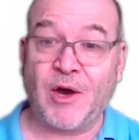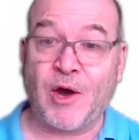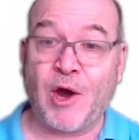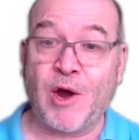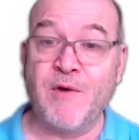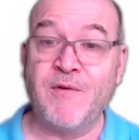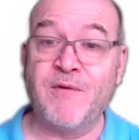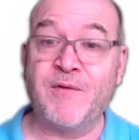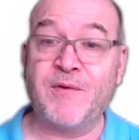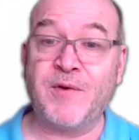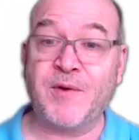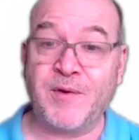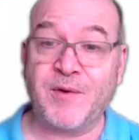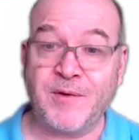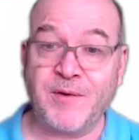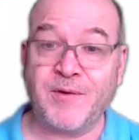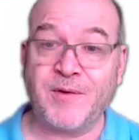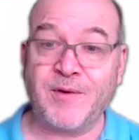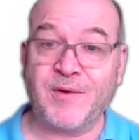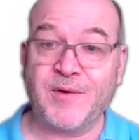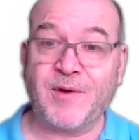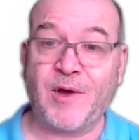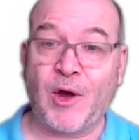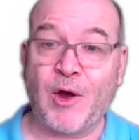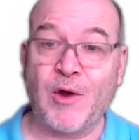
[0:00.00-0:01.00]

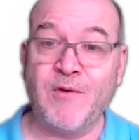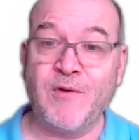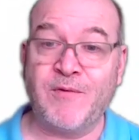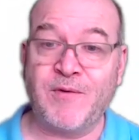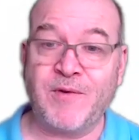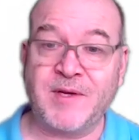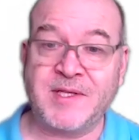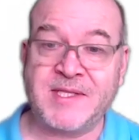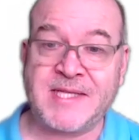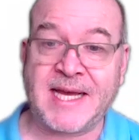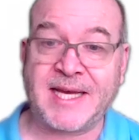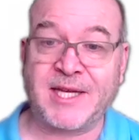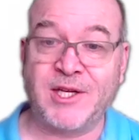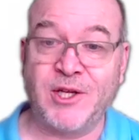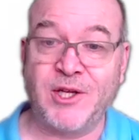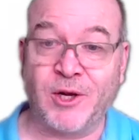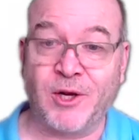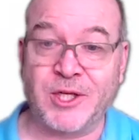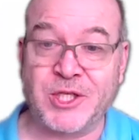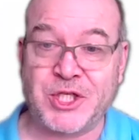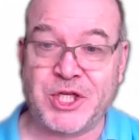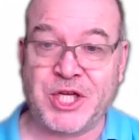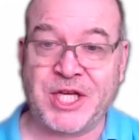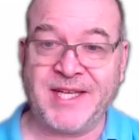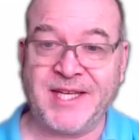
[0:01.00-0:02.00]
over
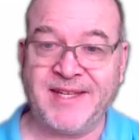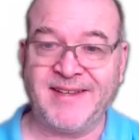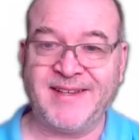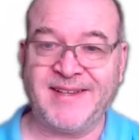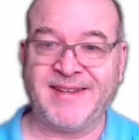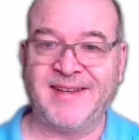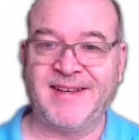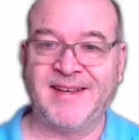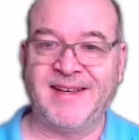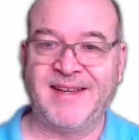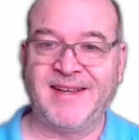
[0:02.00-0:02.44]
technology.